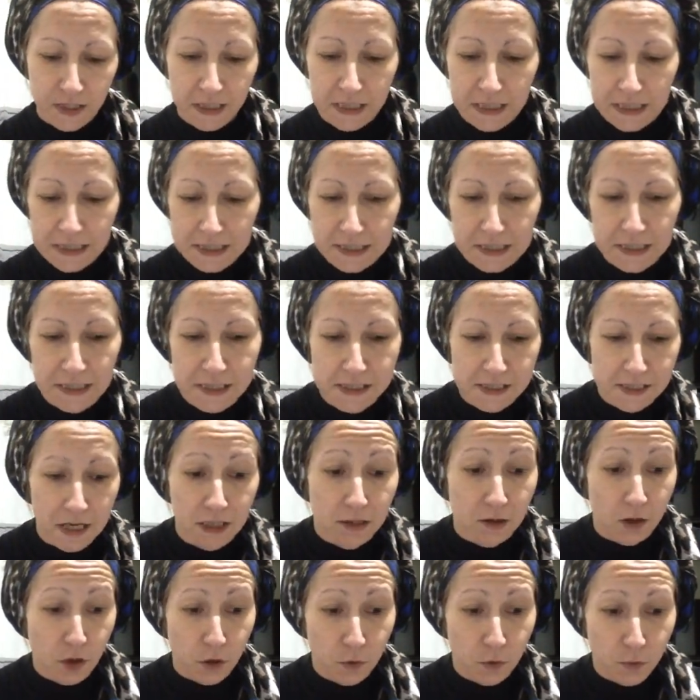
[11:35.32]
It is a
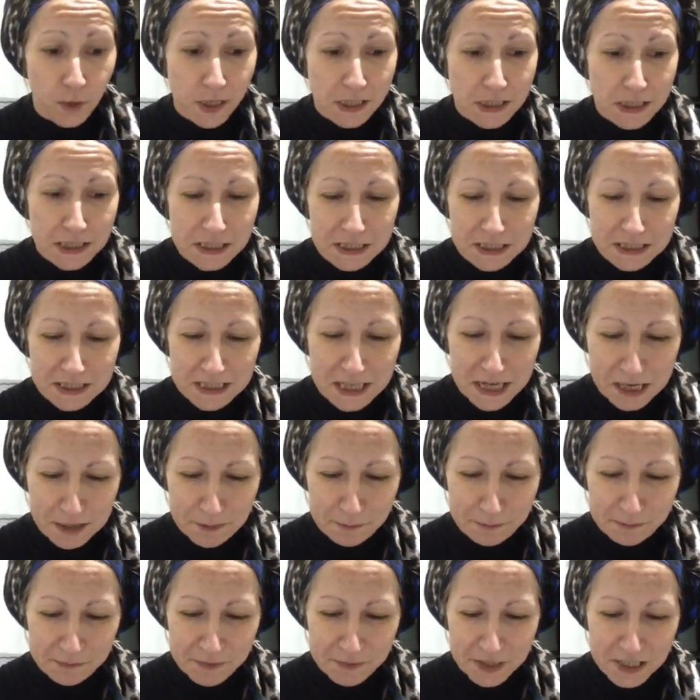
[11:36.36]
long one.
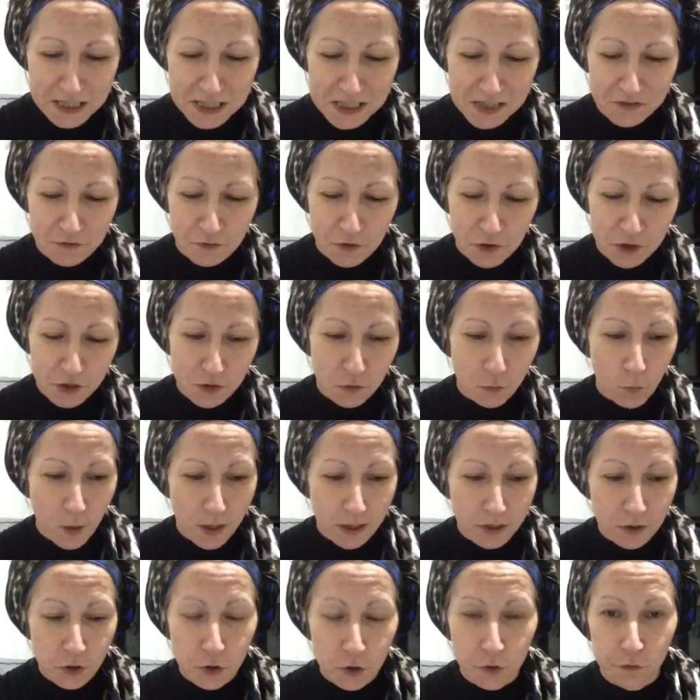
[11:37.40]
It is verse
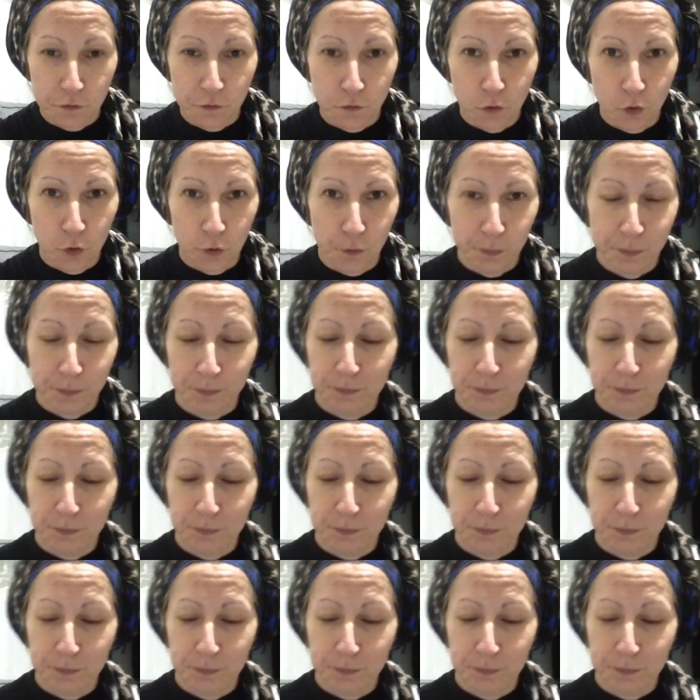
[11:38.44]
1 to 4.